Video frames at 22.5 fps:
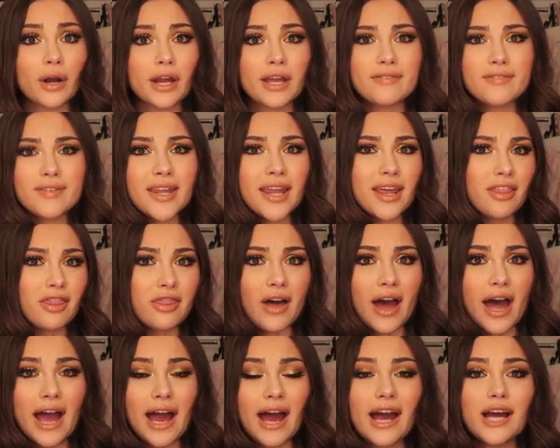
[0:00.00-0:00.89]
Or even like
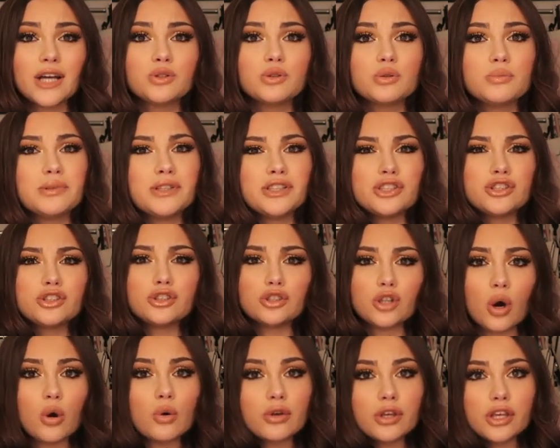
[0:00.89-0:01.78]
thigh highs would be
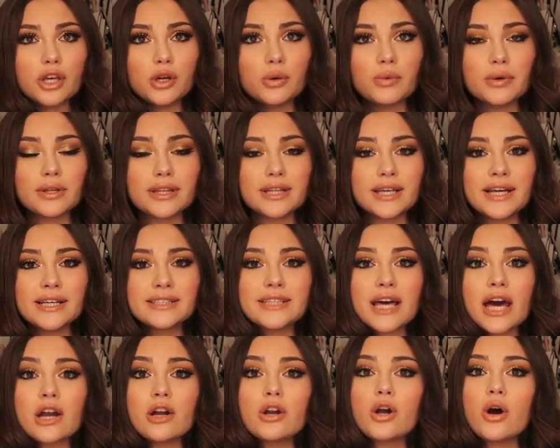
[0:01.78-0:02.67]
so cute with this.
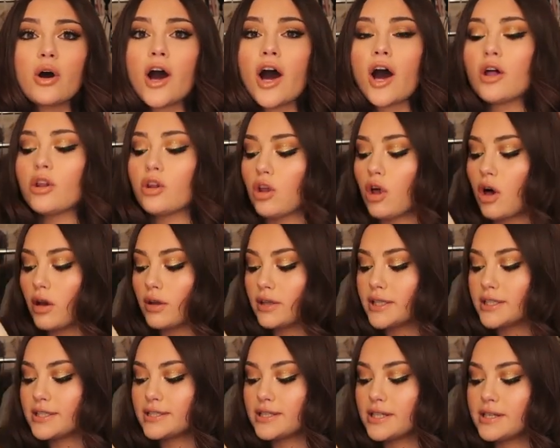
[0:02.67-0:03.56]
I don't know how
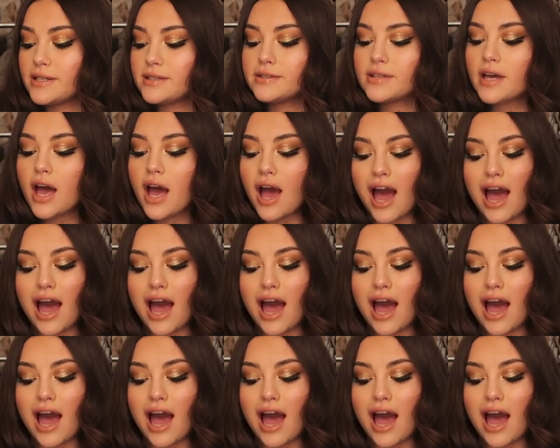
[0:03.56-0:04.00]
long this is.